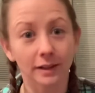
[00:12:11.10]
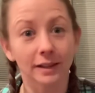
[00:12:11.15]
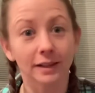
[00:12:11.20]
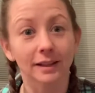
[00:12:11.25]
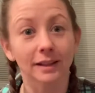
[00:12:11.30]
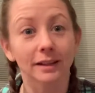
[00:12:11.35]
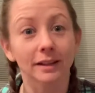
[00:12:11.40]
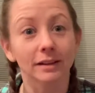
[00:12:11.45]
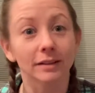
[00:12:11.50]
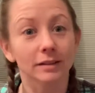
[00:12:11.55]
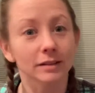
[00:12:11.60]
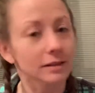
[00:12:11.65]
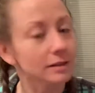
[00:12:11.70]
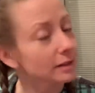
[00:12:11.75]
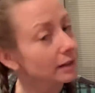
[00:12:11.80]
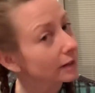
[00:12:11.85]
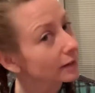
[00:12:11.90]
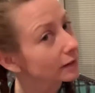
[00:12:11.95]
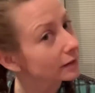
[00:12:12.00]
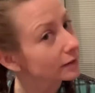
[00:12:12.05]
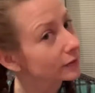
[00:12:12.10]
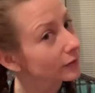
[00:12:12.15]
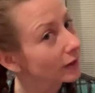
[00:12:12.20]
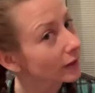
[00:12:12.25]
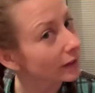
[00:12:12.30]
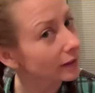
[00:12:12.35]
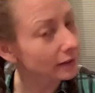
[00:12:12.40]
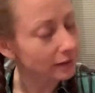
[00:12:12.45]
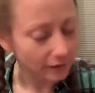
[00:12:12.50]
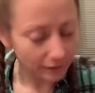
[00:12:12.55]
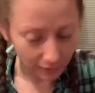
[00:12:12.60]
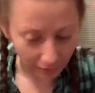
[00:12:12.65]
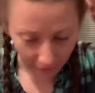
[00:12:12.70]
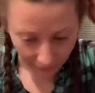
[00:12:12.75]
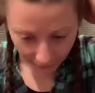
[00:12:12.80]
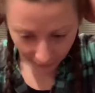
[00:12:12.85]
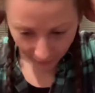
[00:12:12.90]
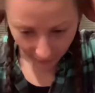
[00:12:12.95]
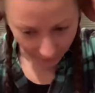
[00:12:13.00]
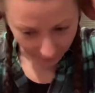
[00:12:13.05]
could either say it's fine and leave
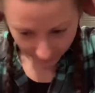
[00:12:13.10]
it,